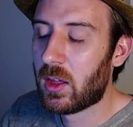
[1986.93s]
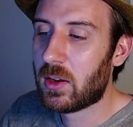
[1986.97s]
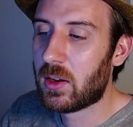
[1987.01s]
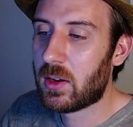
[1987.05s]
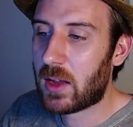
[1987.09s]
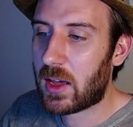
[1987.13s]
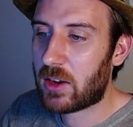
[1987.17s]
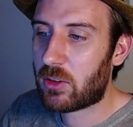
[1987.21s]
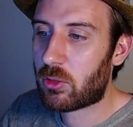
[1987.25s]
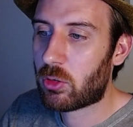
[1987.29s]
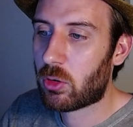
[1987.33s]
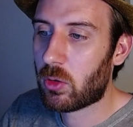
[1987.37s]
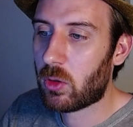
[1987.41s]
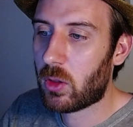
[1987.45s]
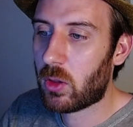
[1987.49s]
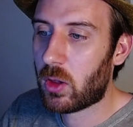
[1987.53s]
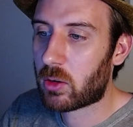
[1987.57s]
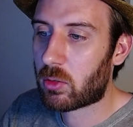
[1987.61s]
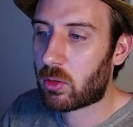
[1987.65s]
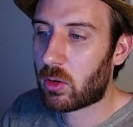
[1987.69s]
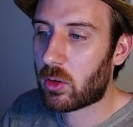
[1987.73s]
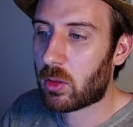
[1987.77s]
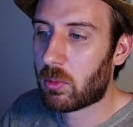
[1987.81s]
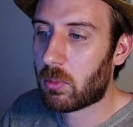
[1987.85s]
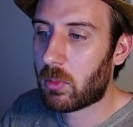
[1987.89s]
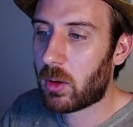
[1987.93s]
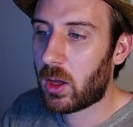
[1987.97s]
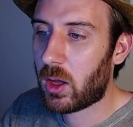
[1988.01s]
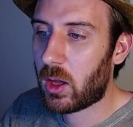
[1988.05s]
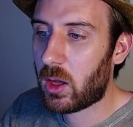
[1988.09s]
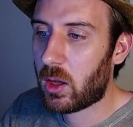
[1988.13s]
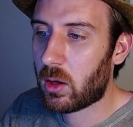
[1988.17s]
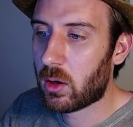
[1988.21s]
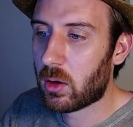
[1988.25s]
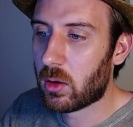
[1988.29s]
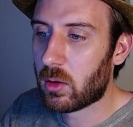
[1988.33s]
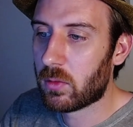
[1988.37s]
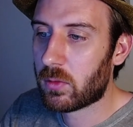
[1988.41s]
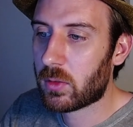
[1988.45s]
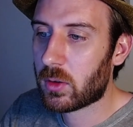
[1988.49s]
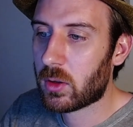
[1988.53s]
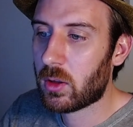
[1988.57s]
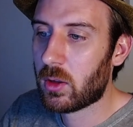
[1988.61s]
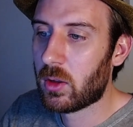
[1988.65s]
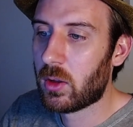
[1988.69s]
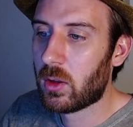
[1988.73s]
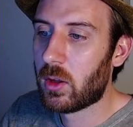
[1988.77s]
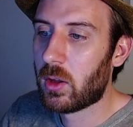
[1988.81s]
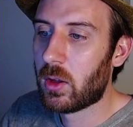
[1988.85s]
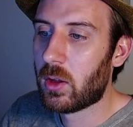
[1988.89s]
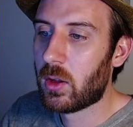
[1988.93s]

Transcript: Natural logarithm of